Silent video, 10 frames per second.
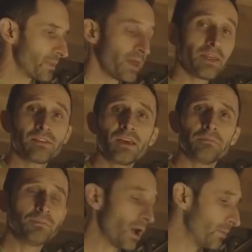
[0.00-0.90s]
And that's
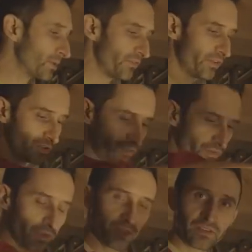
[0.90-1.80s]
it. Now I'm going to finish
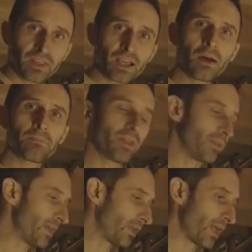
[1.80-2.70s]
filling this thing up.
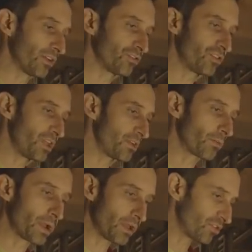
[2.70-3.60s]
That, will agitate it
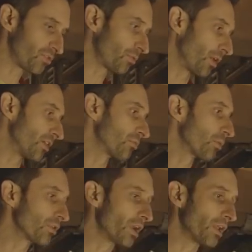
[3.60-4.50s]
around, uh,
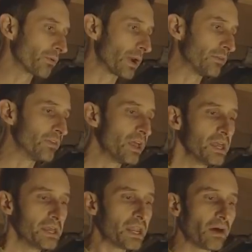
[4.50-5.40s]
swirl it all around.
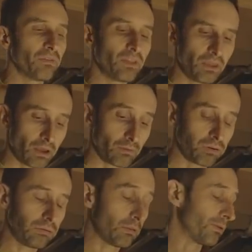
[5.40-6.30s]
Now the, uh,
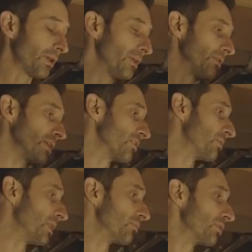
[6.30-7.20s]
whew, I don't like the
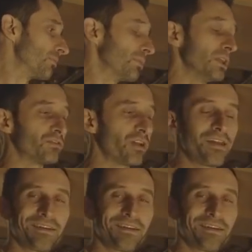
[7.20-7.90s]
smell of bleach.